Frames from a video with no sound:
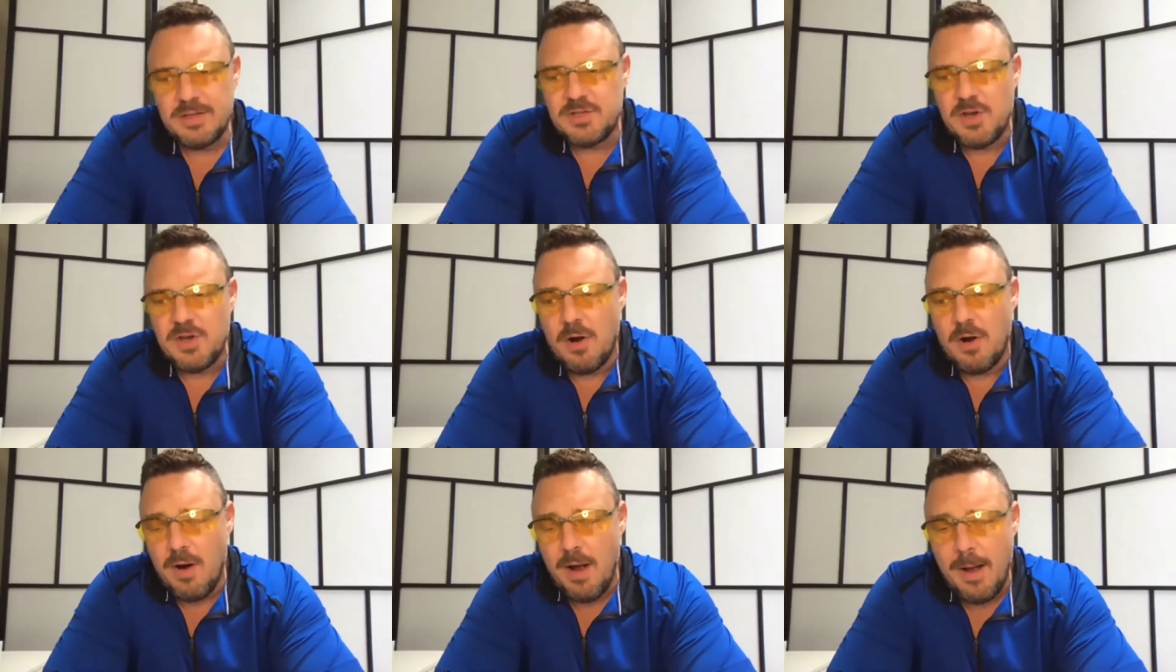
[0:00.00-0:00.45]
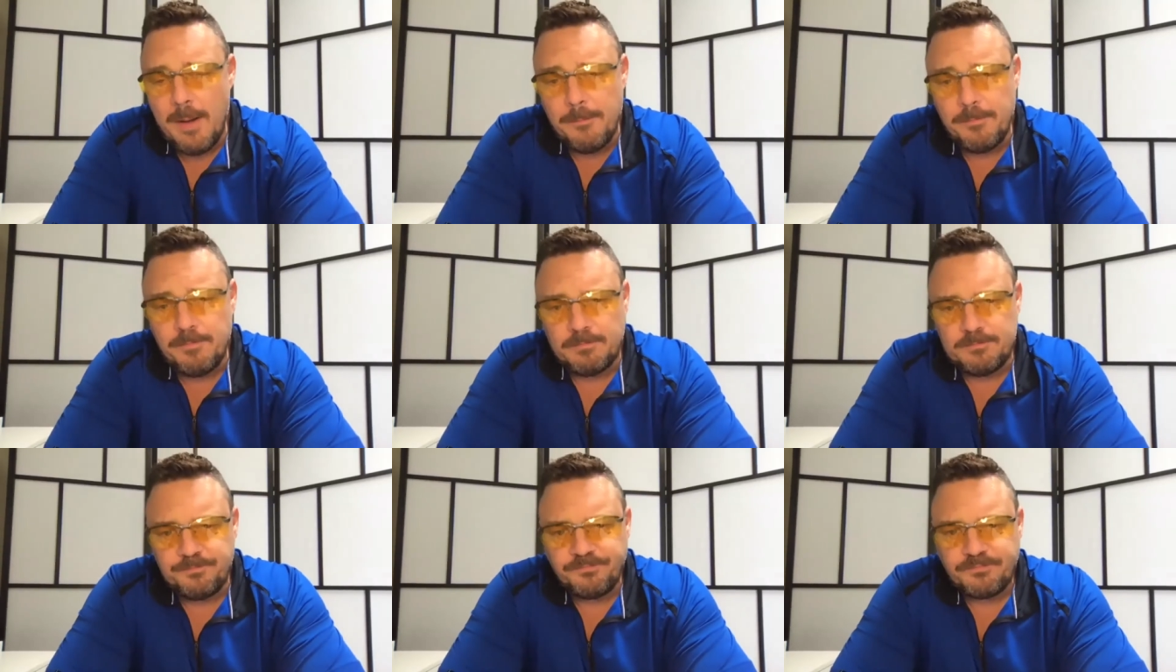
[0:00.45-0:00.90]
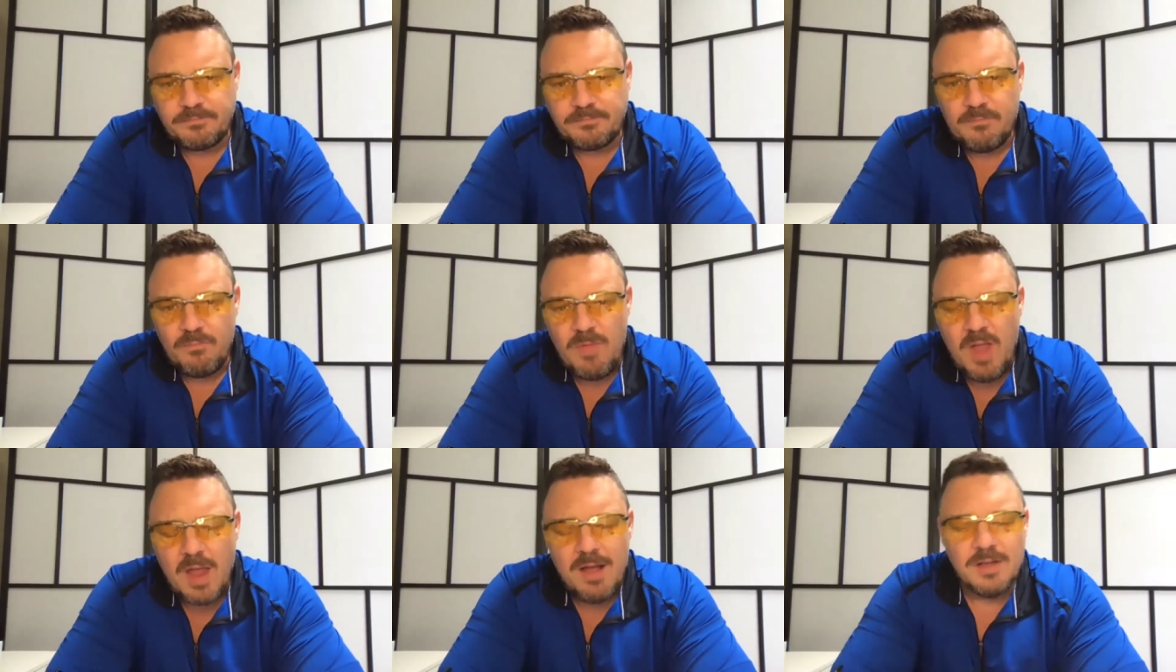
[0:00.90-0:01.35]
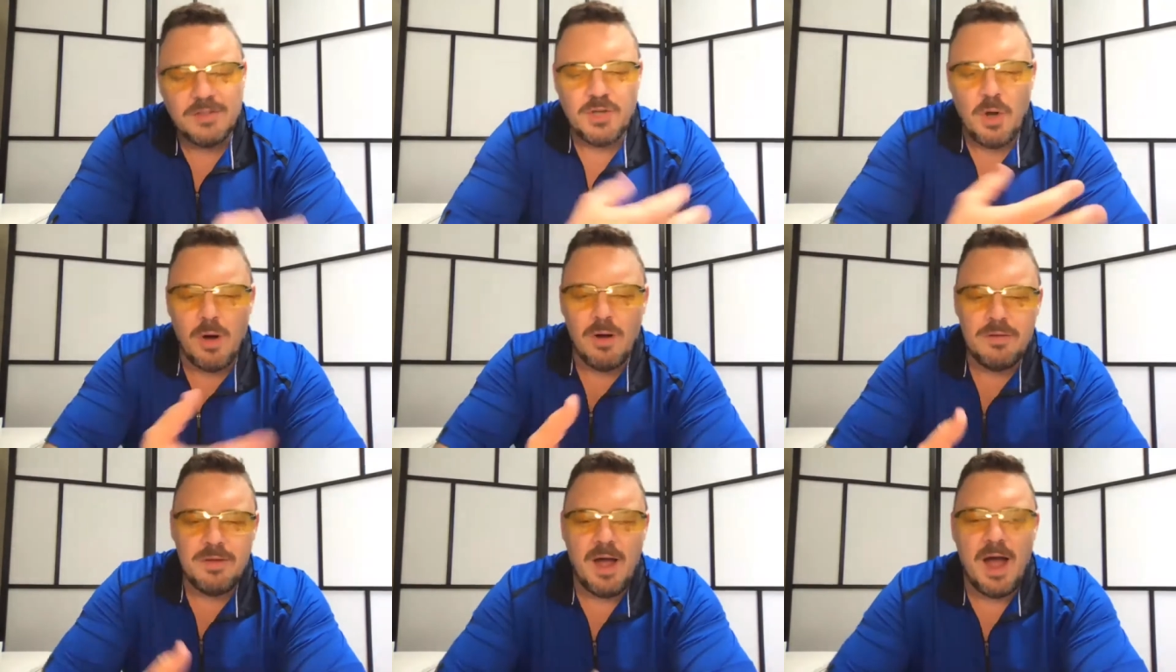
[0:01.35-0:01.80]
are
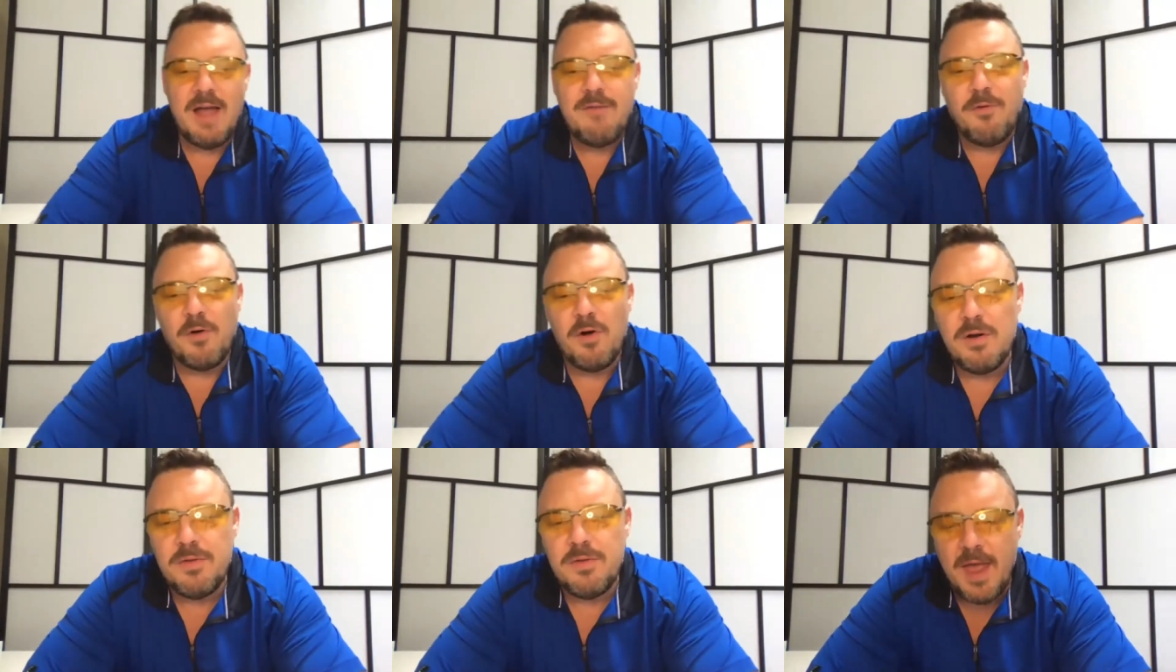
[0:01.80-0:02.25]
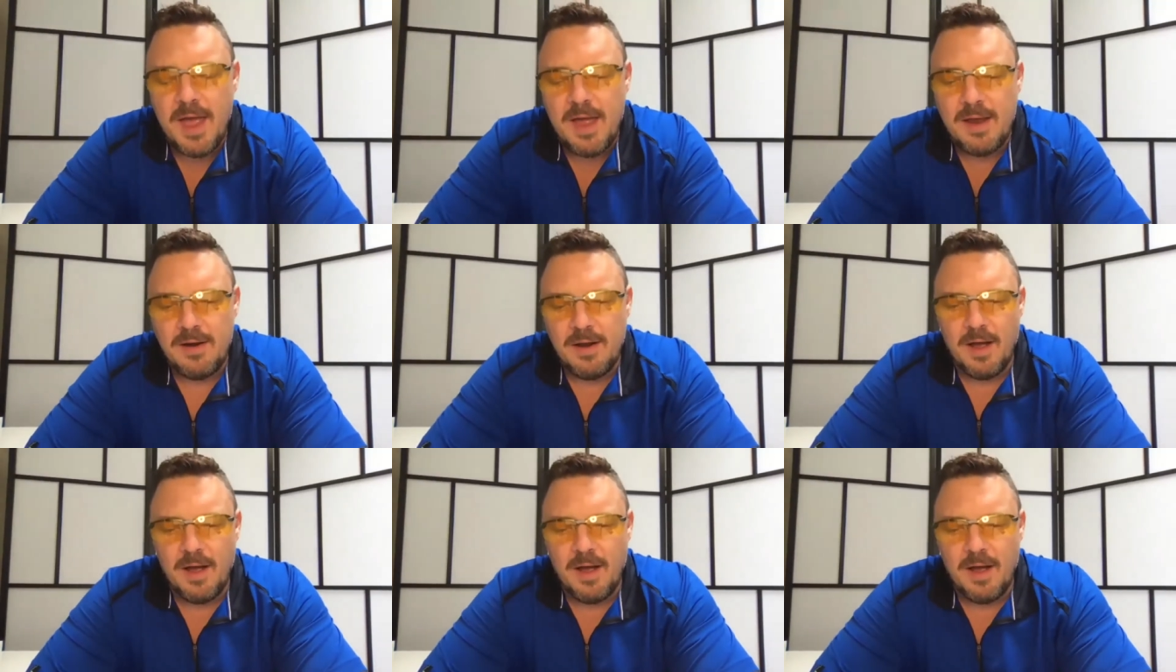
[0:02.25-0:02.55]
so I've heard that